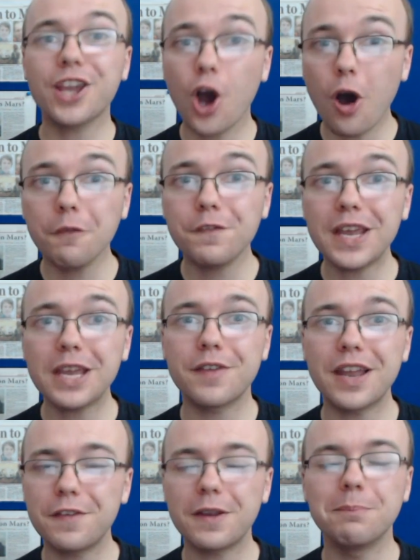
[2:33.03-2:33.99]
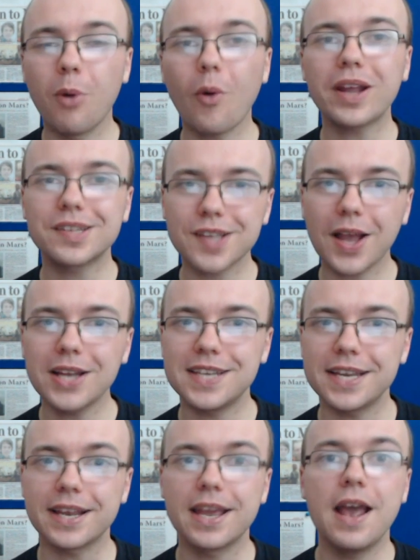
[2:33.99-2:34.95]
I can't think of anything more
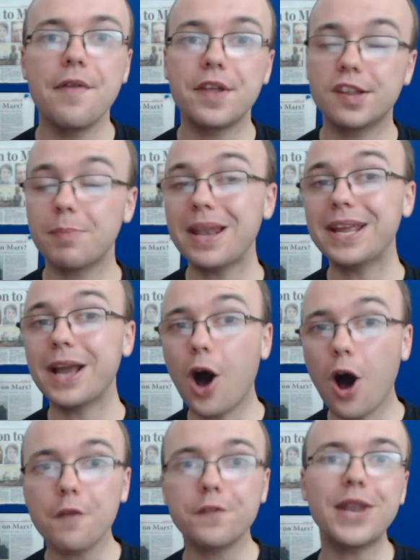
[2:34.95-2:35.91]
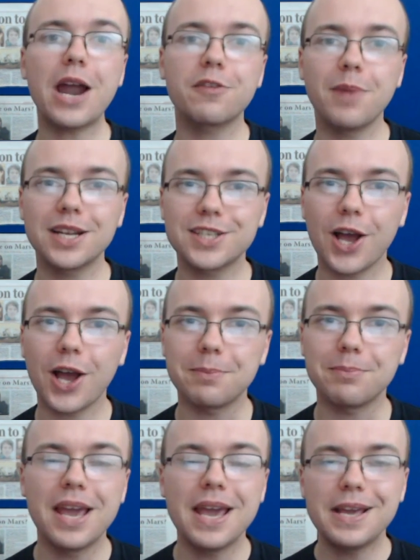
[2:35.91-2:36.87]
exciting than spending half an hour of my
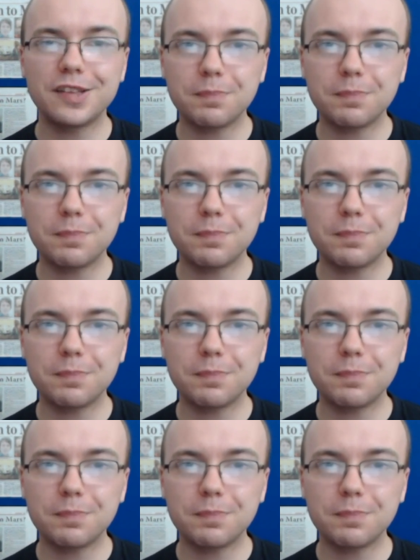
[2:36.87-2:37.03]
time